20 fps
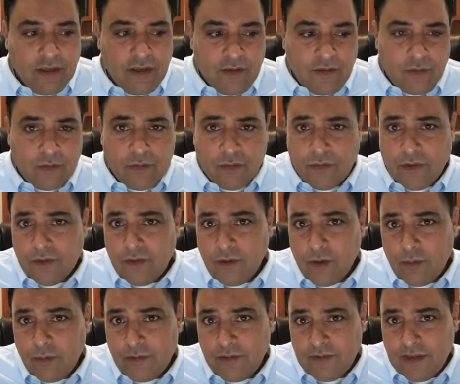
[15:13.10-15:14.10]
So if your frontal
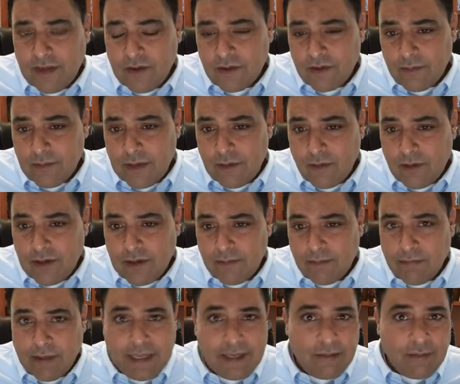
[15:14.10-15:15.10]
lobe is down, you may want to
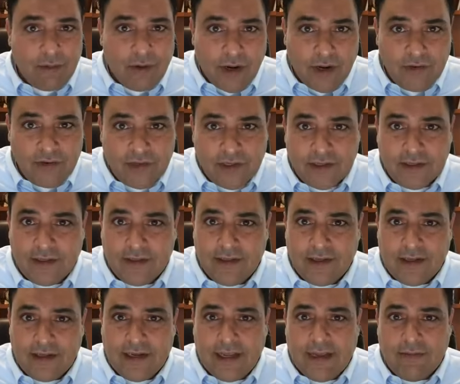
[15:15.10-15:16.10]
plan a project
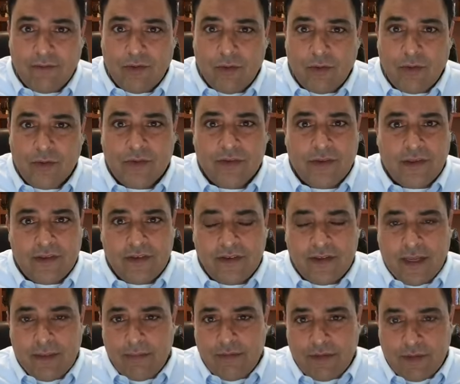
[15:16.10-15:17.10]
and have goals and
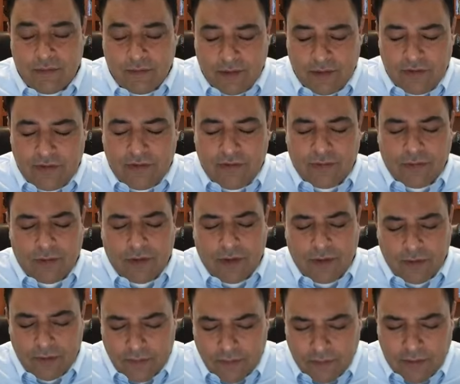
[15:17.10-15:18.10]
steps and really just work
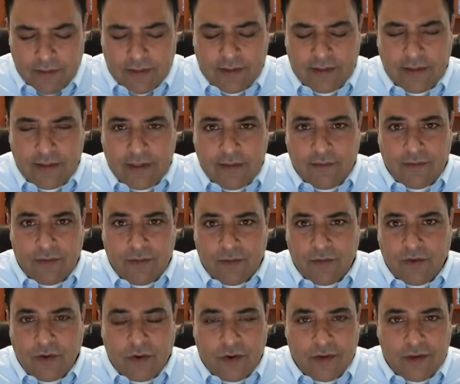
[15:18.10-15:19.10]
through it, even though
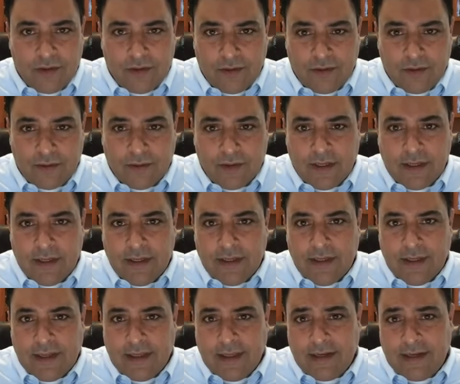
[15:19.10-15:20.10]
it's hard to do.
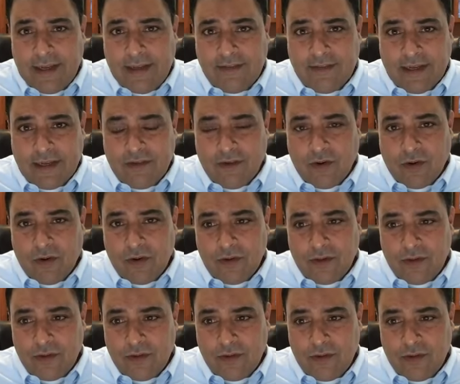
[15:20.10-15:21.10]
And the days that it's hard to
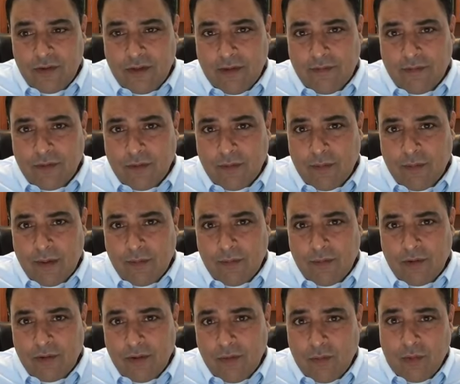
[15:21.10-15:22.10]
do, you have to
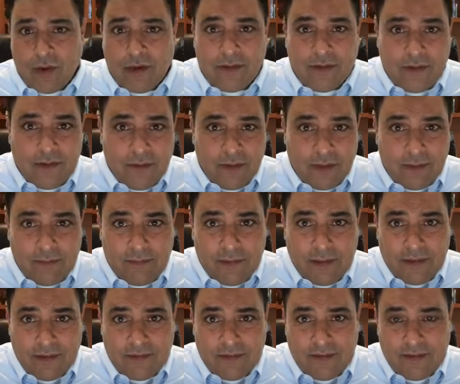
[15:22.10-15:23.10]
remember you want to do it
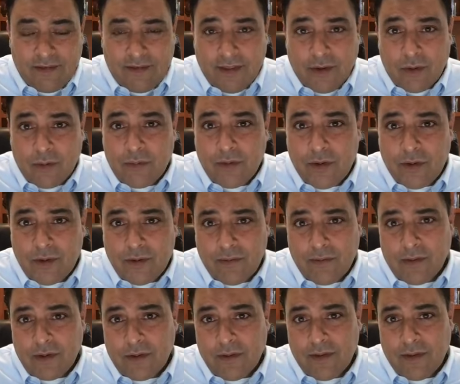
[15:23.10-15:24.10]
because it's therapeutic
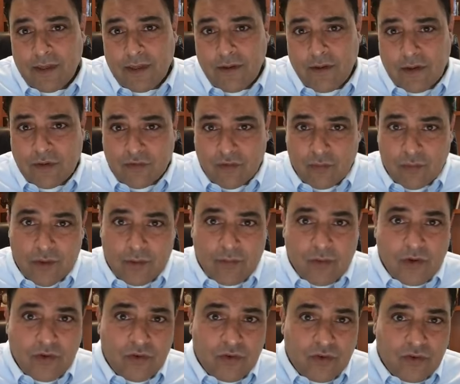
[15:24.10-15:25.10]
for you. That you actually, when you
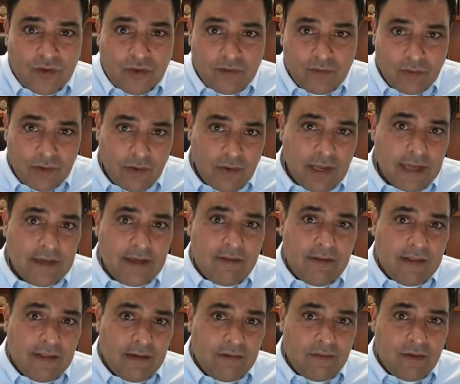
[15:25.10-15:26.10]
push yourself, when you
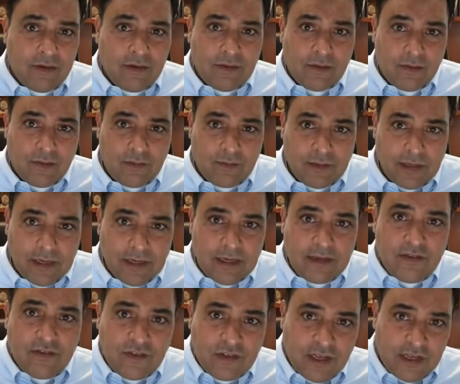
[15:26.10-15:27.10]
activate that frontal lobe and
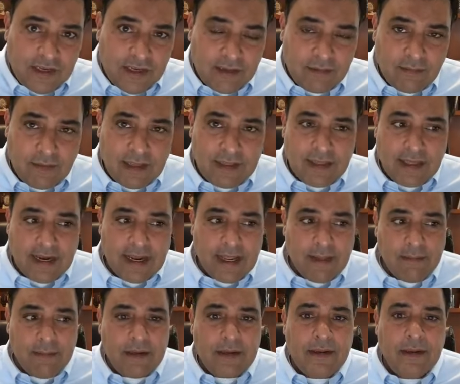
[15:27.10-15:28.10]
initiate and make that
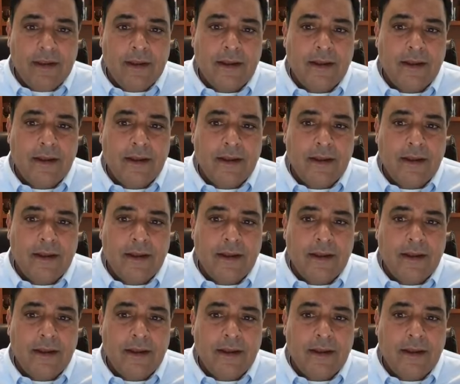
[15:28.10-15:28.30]
happen,